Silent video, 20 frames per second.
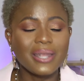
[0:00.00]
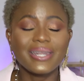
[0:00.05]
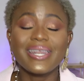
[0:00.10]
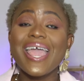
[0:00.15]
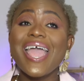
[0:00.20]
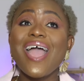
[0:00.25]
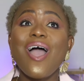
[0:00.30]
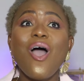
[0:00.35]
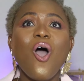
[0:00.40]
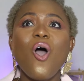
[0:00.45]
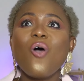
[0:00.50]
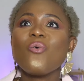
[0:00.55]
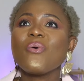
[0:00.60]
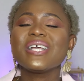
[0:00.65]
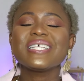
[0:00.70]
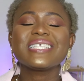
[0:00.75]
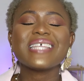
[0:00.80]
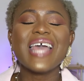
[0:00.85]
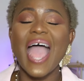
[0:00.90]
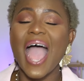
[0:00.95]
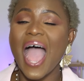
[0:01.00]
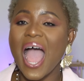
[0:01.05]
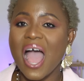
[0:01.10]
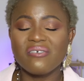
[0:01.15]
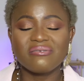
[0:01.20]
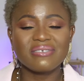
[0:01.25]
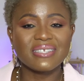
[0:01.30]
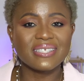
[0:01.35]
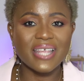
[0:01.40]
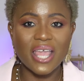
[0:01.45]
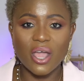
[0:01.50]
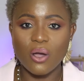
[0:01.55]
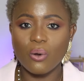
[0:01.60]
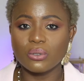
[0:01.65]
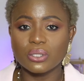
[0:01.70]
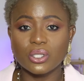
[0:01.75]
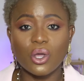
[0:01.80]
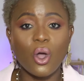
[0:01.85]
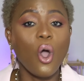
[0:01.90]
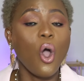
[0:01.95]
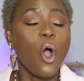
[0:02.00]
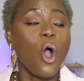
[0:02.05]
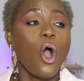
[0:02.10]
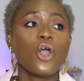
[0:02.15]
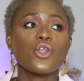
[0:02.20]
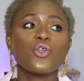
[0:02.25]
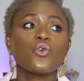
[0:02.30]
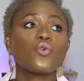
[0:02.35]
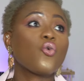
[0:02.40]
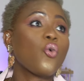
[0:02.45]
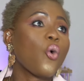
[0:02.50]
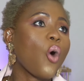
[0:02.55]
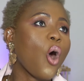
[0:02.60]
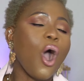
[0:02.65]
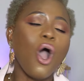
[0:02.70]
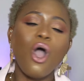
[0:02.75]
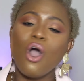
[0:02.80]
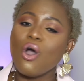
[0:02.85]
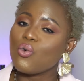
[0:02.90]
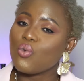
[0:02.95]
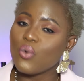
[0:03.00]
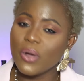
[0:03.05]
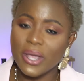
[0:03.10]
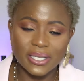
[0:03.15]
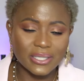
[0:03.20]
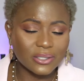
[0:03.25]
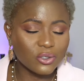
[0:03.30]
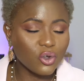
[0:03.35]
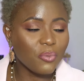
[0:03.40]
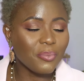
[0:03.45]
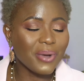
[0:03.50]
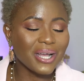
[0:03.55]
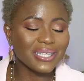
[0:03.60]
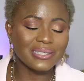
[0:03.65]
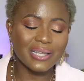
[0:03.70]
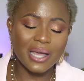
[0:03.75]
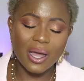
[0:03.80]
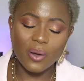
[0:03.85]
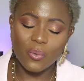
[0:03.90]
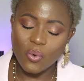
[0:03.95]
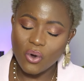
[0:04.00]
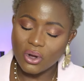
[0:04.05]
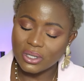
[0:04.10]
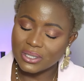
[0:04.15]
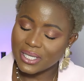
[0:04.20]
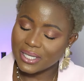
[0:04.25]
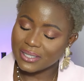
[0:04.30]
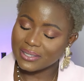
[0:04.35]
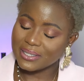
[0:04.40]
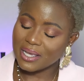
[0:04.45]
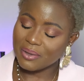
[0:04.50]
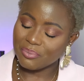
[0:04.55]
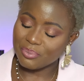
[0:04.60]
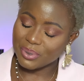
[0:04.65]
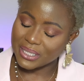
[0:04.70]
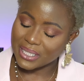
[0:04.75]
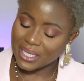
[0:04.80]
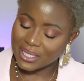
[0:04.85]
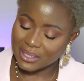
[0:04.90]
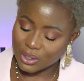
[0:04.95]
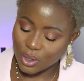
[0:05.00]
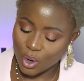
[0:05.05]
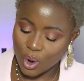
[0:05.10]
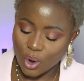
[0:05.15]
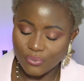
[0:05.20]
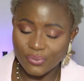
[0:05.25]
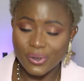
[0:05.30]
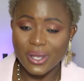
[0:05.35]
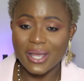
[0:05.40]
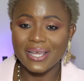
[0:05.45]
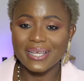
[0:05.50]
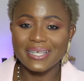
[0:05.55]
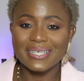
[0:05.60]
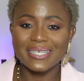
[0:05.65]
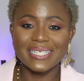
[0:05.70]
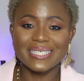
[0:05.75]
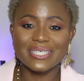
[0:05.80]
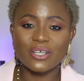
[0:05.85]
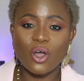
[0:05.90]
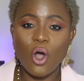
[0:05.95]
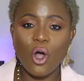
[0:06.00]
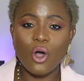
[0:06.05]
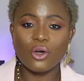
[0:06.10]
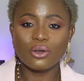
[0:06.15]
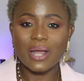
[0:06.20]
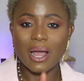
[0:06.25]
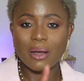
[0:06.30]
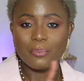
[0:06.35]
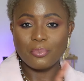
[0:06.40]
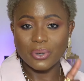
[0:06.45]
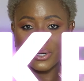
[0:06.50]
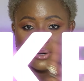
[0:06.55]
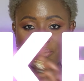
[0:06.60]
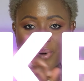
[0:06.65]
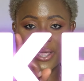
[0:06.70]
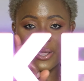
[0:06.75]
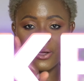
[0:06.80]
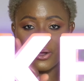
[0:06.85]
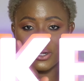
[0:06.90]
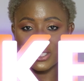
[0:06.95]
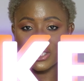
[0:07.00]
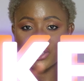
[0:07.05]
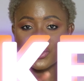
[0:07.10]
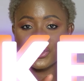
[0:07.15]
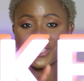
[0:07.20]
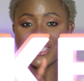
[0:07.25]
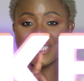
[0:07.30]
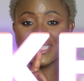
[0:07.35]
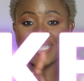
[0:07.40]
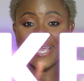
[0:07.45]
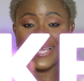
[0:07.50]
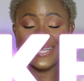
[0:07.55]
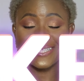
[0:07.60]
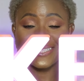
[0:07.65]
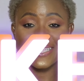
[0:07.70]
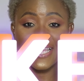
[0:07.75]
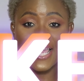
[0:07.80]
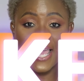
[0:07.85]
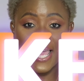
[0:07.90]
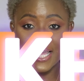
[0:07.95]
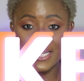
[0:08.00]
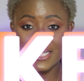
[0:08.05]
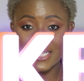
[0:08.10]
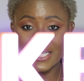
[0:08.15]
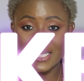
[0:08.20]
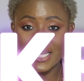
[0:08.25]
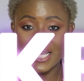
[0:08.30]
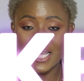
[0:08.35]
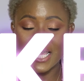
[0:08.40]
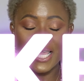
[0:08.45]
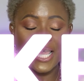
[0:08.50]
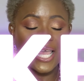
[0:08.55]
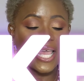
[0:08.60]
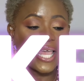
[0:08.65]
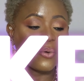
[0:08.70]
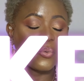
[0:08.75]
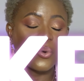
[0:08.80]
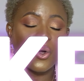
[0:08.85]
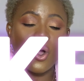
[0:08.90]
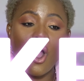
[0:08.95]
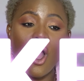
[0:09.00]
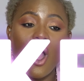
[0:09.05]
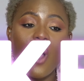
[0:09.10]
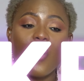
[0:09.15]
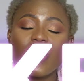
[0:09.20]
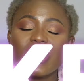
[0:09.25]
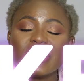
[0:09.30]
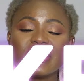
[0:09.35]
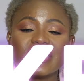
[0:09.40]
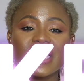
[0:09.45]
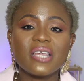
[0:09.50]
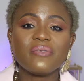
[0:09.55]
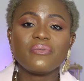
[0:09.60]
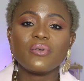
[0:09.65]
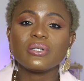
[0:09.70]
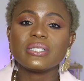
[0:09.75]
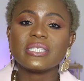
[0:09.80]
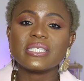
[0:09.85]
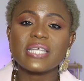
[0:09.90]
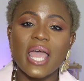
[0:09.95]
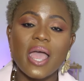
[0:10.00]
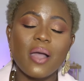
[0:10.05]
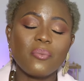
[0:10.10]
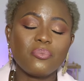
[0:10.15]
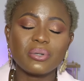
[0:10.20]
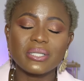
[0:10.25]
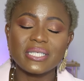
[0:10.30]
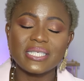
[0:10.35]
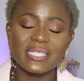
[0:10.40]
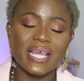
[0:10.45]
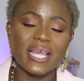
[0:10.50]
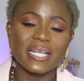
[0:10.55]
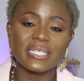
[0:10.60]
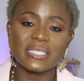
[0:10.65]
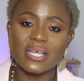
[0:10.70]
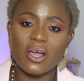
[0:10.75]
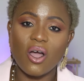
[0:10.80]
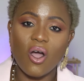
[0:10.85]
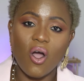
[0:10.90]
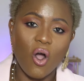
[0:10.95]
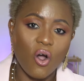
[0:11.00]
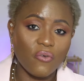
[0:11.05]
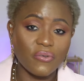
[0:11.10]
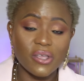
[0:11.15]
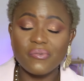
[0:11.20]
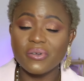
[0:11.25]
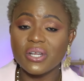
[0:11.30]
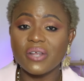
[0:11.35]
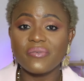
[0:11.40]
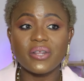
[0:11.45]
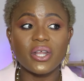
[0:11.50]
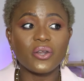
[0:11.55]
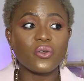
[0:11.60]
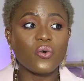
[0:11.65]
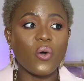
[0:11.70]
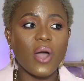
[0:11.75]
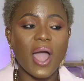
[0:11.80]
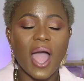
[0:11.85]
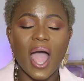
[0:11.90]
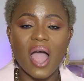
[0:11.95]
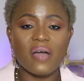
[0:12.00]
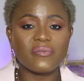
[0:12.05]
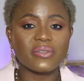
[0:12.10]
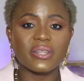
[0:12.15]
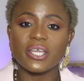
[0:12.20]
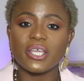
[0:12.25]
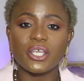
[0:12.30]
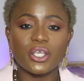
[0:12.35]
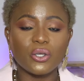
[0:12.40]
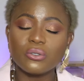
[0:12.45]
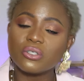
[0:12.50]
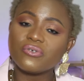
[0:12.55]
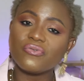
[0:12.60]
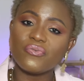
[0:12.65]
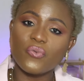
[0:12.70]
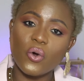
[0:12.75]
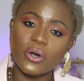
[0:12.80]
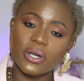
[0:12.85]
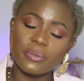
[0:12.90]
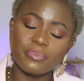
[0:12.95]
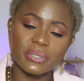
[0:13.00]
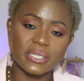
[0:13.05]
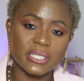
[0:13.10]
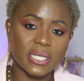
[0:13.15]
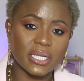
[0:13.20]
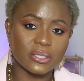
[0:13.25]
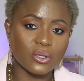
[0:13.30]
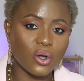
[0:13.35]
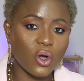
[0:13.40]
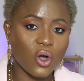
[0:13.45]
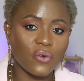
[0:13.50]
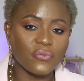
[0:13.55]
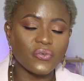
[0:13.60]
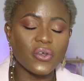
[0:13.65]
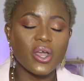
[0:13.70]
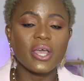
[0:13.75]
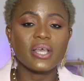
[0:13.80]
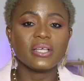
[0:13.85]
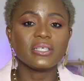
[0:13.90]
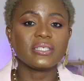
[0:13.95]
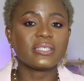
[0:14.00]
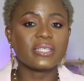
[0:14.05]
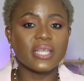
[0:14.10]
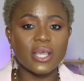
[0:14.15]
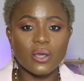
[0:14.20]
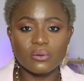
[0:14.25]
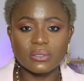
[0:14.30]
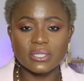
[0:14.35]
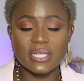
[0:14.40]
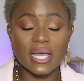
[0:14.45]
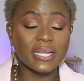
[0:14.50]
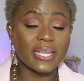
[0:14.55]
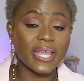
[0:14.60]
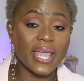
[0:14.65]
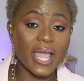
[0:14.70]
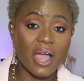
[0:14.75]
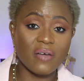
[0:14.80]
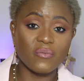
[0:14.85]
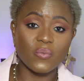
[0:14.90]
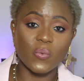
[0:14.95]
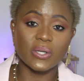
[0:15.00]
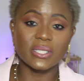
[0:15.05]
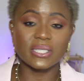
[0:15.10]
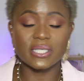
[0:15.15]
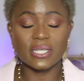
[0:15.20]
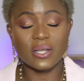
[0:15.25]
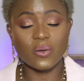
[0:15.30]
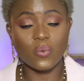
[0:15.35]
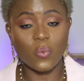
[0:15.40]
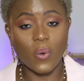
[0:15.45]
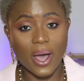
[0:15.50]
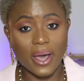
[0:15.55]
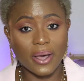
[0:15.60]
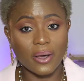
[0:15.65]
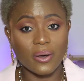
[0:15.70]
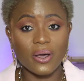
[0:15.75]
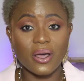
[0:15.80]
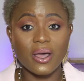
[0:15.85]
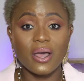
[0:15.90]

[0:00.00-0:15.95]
They always have sales, or you could always, no matter what, take 10% off. It's called, I'll put it right here on the screen, take 10. We'll always give you 10% off, even if they don't have the huge 40% off sales that they have once in a while.